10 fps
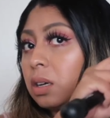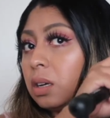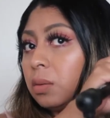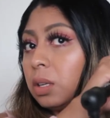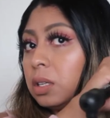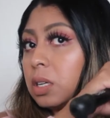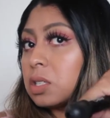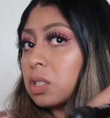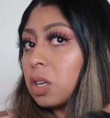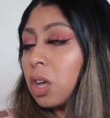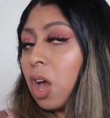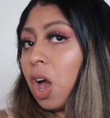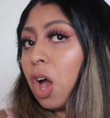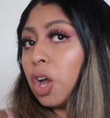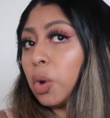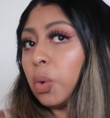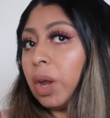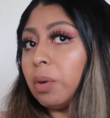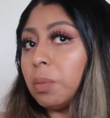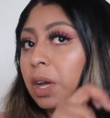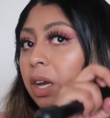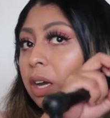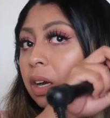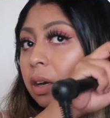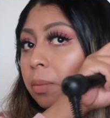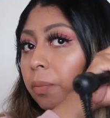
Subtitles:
It really does great with my hair.